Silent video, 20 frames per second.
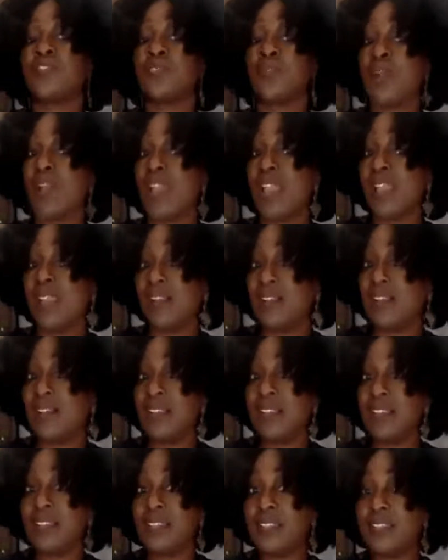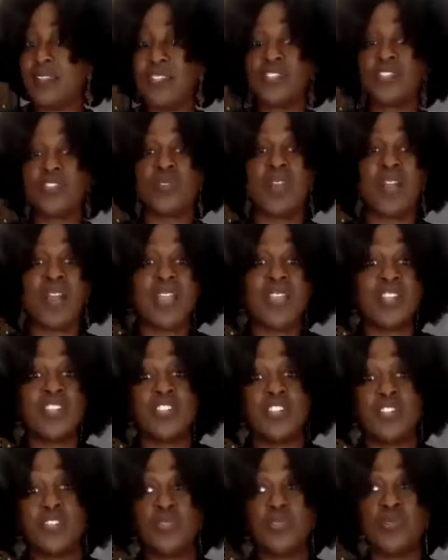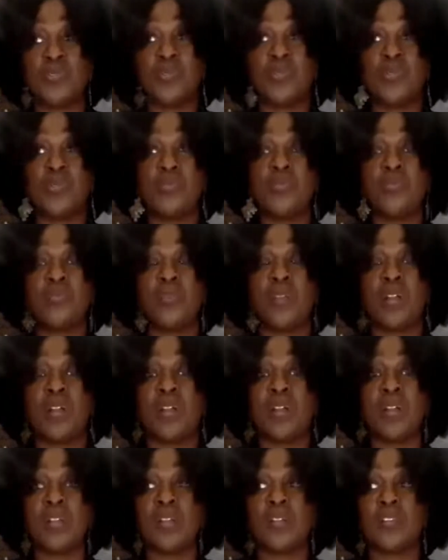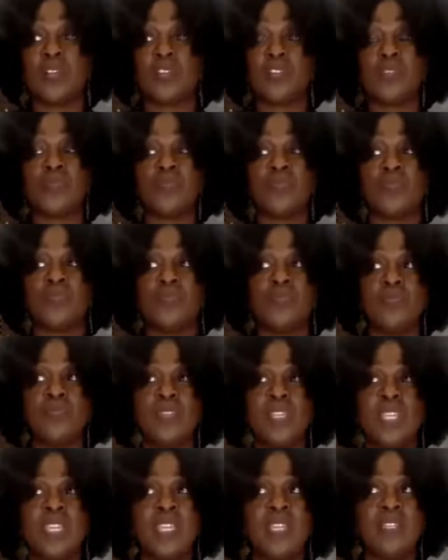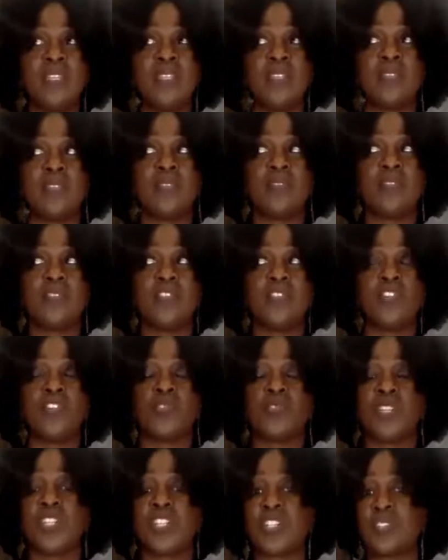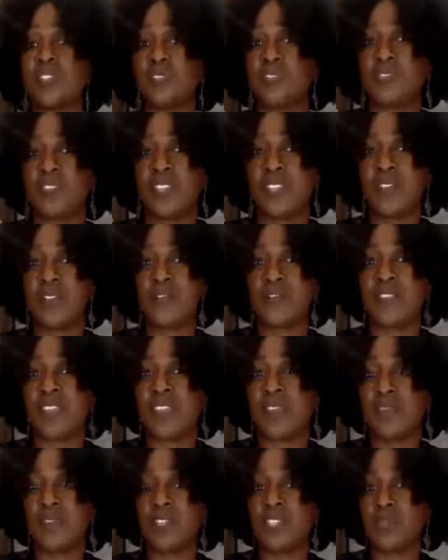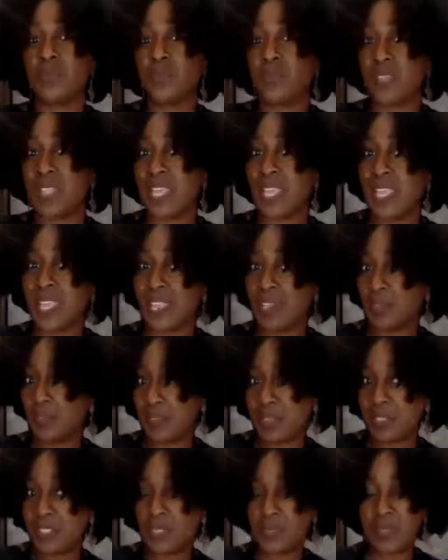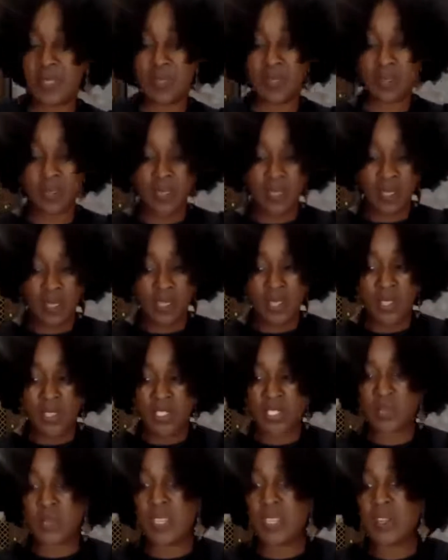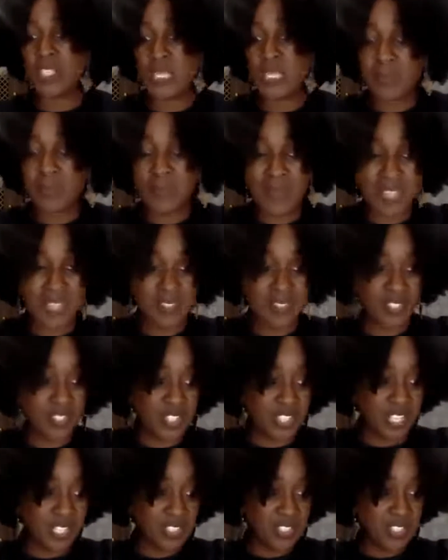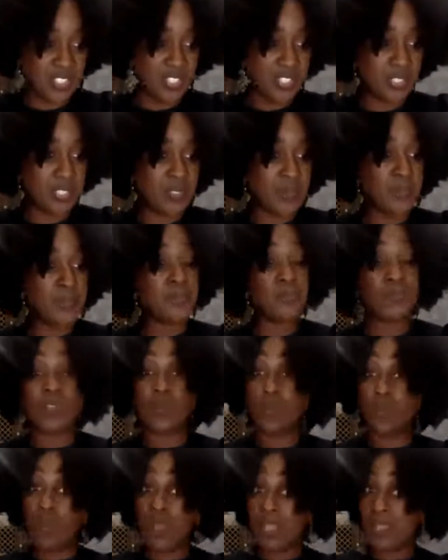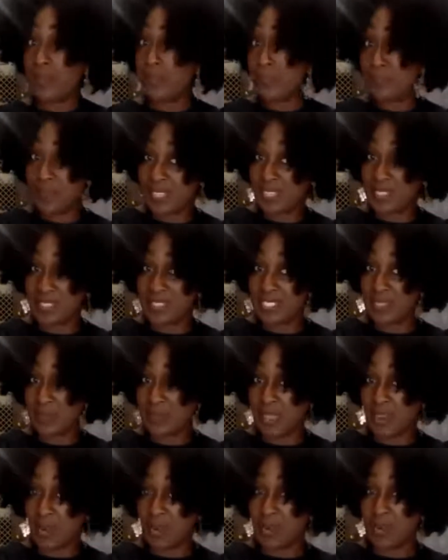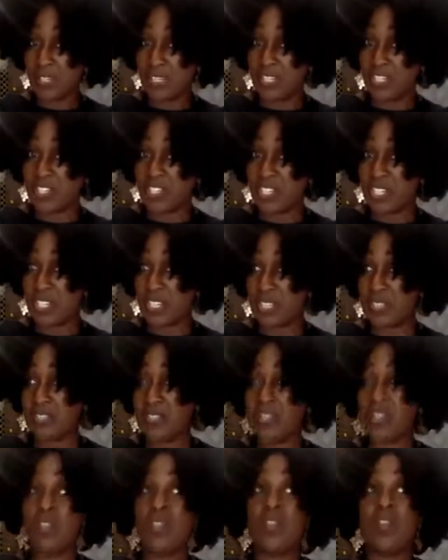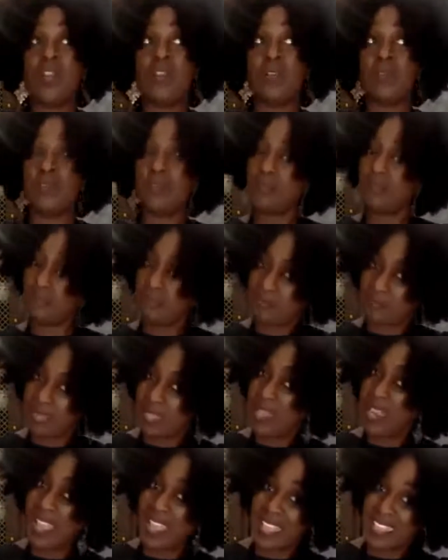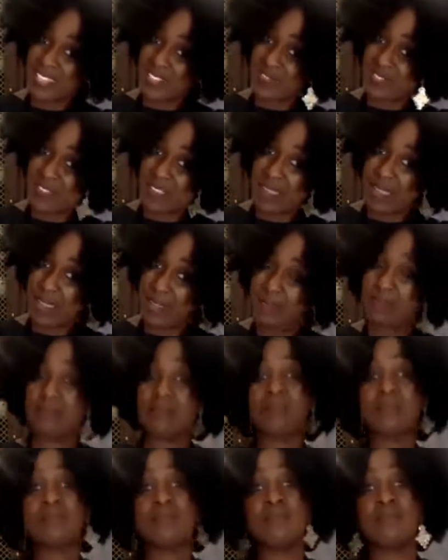try to eat your traditional favorites with like a healthy spin. So here's some of my suggestions. One is this macaroni and cheese. It has fat,